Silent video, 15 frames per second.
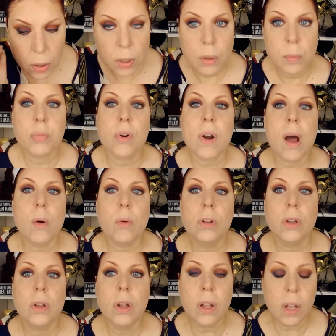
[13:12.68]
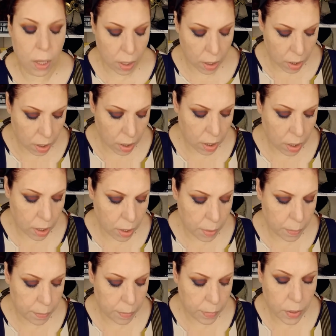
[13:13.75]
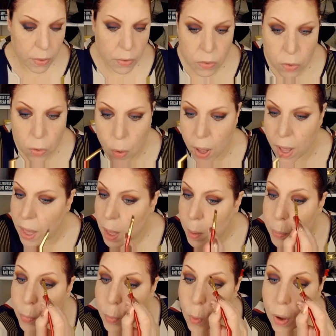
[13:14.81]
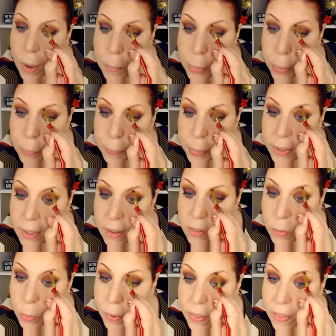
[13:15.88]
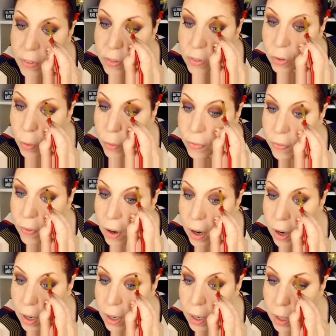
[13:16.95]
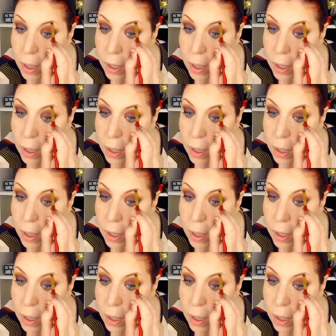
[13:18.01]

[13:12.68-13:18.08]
brow look. So I am quite pleased with this so far.